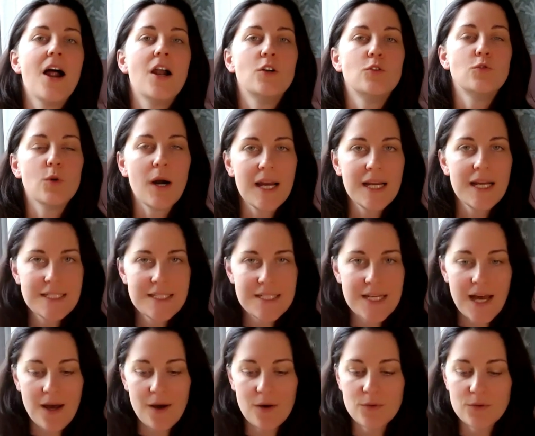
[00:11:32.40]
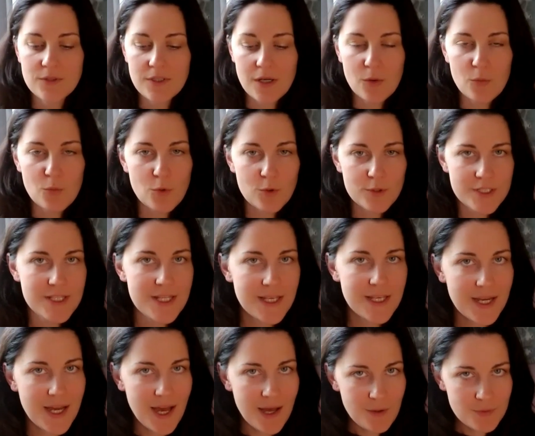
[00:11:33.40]
Write down what the
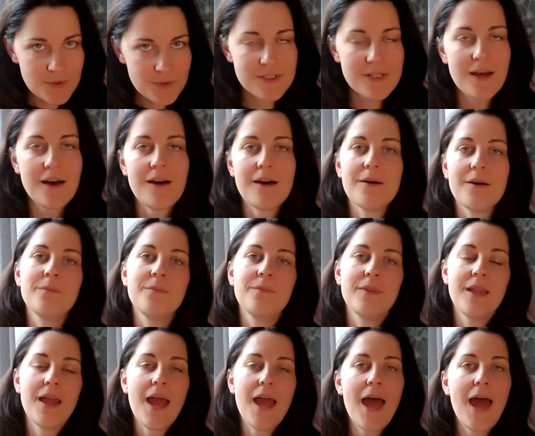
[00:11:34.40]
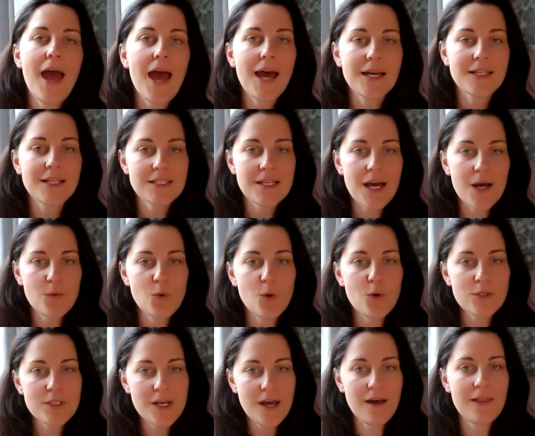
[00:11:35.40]
accounts are and
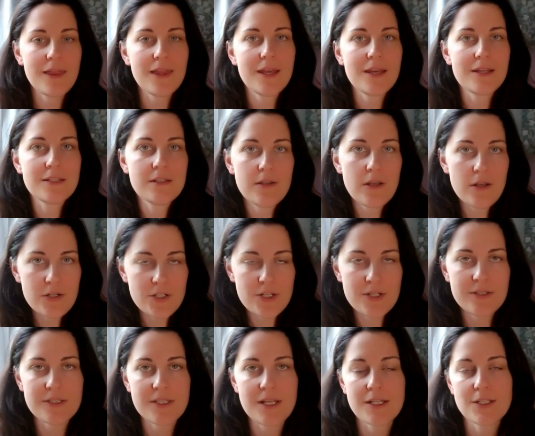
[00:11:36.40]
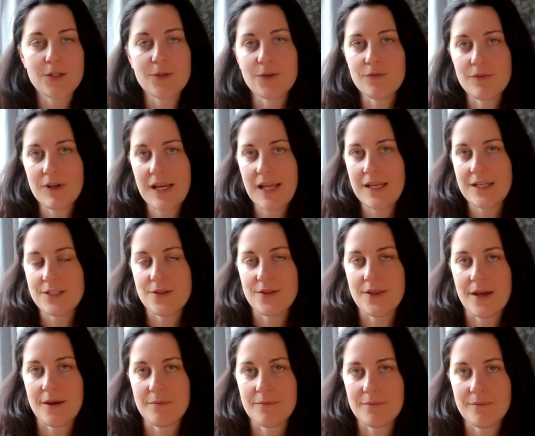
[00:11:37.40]
what are the assertions that could relate to
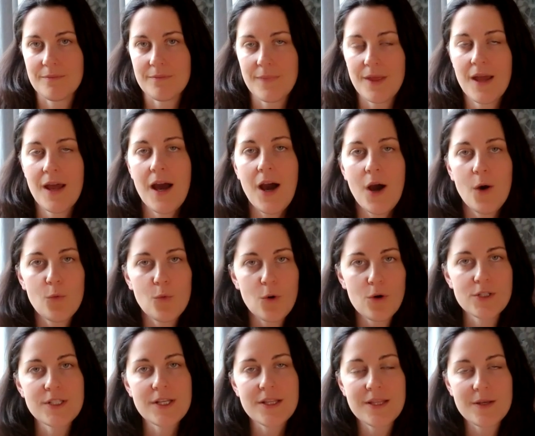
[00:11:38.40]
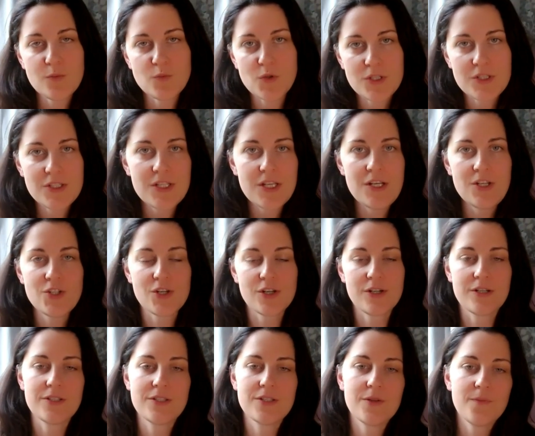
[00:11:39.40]
them. What are the
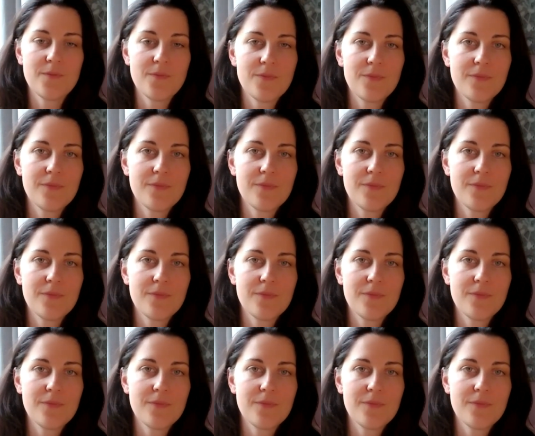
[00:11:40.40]
procedures?